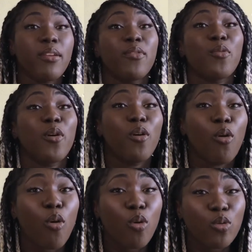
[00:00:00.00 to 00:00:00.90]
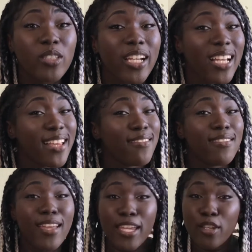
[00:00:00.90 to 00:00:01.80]
If you are old,
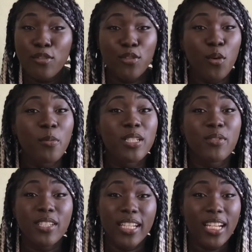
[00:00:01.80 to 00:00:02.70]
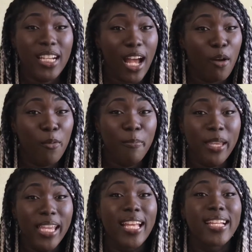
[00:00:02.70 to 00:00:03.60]
thank you so much for sticking it out with
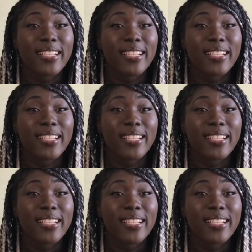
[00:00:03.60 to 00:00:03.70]
me